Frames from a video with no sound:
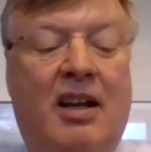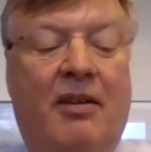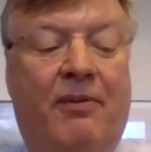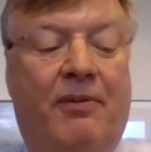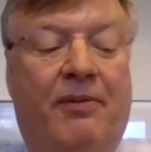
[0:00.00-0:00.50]

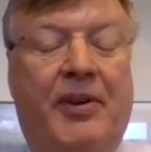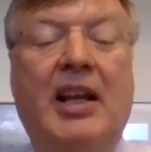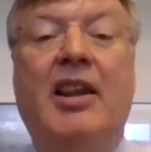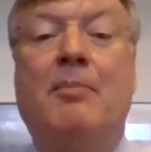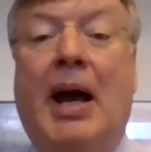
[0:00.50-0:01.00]

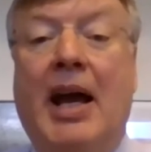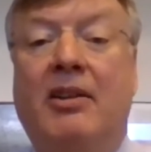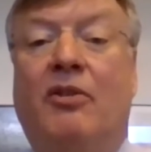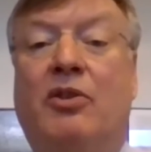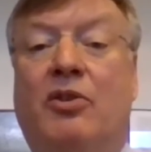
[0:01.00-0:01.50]
feel the
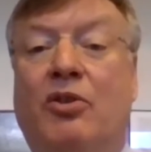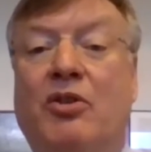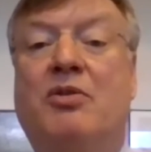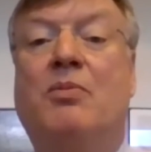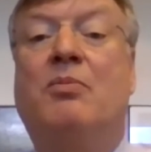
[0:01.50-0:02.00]
bite of the
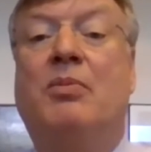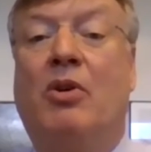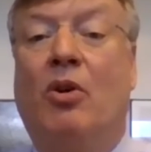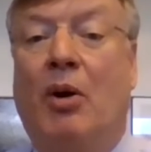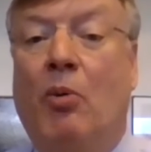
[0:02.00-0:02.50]
tourism
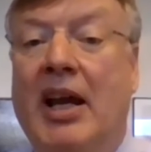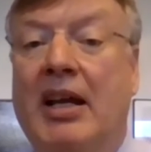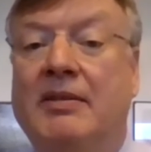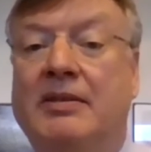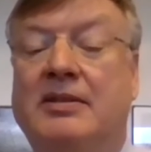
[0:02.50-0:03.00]
going
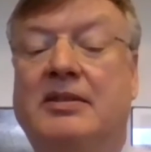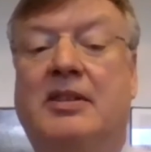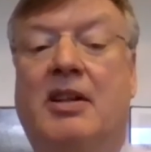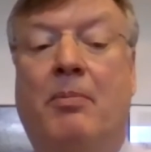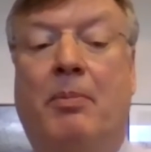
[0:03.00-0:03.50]
away,
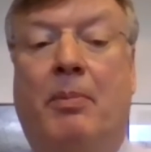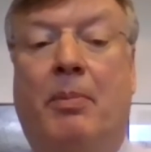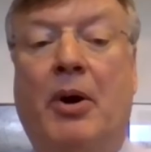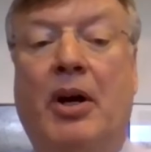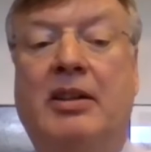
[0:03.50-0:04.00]

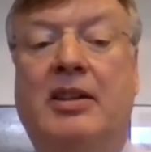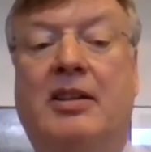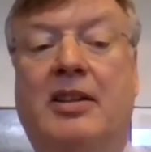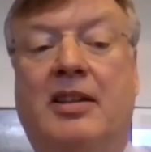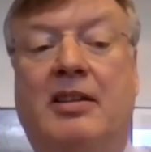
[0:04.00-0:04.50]
but
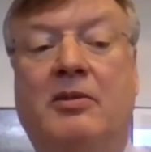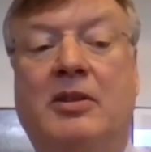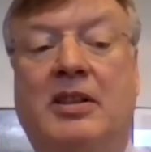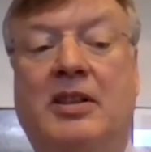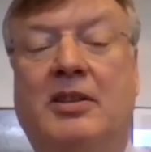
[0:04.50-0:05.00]

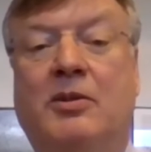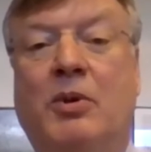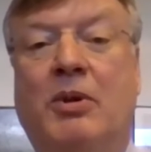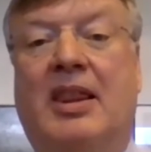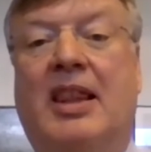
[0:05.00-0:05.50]

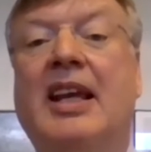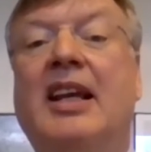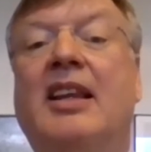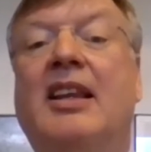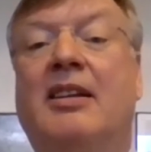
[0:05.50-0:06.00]
we
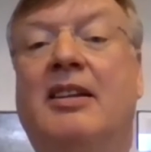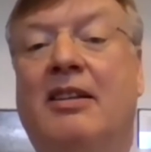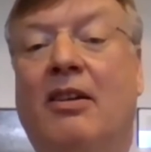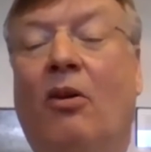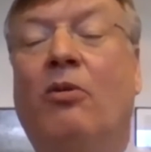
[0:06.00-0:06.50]
think that,
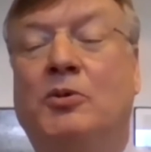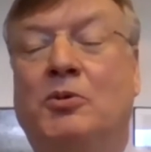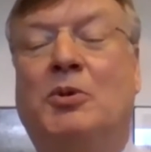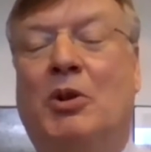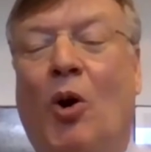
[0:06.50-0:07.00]

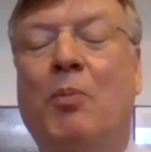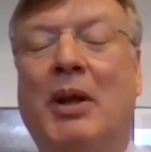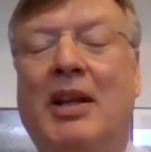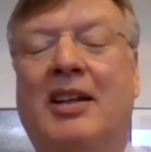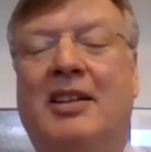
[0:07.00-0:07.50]
we're
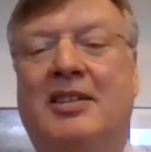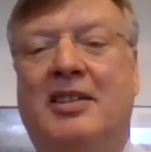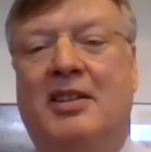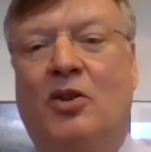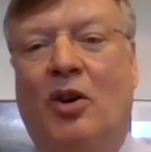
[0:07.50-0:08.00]
hoping that
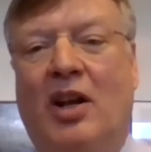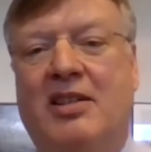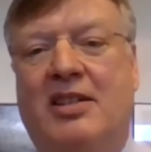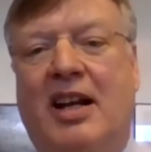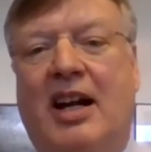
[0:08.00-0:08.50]
it's going to
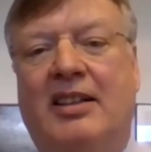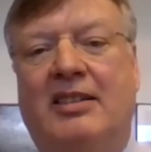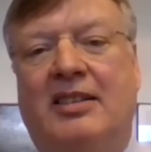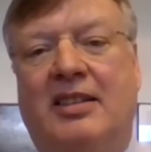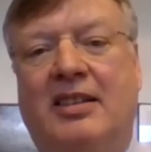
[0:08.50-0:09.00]
start
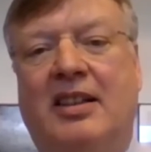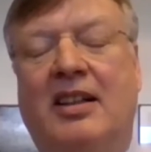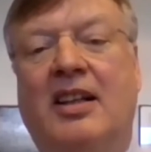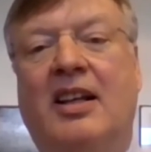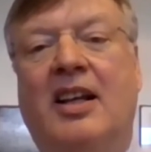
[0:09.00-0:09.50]

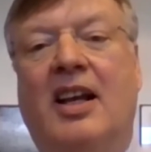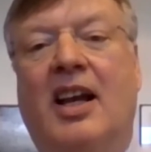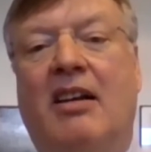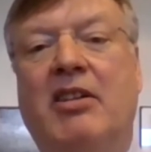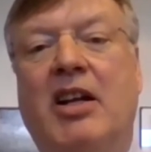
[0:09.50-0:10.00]

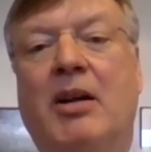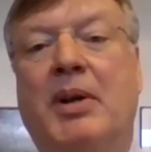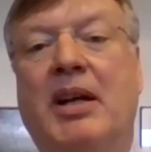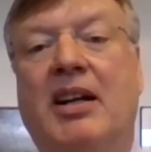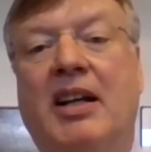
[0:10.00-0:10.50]

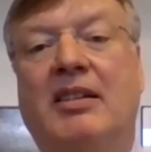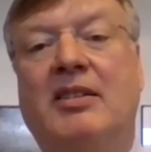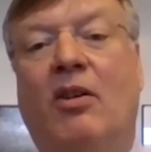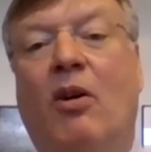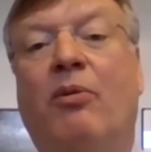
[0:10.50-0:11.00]
reappearing,
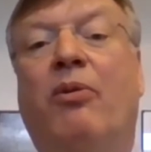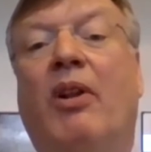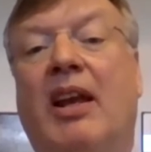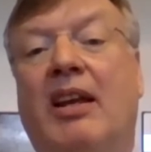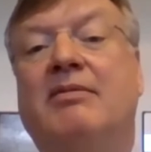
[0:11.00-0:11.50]

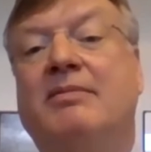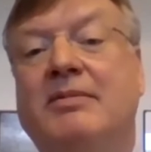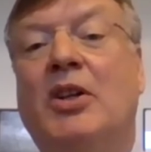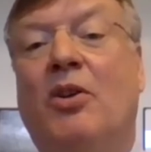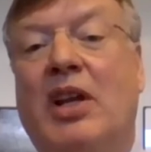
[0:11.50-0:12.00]
hopefully,
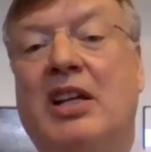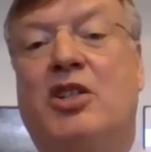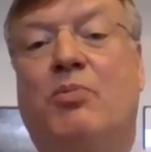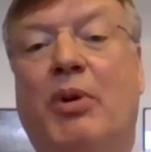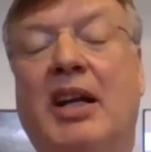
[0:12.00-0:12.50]

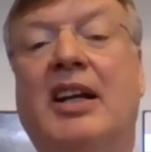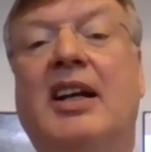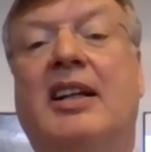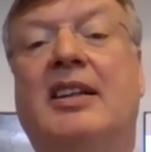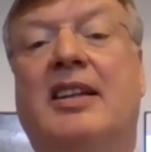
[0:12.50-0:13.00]
next spring,
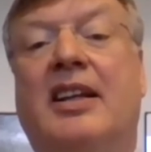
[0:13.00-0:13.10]
and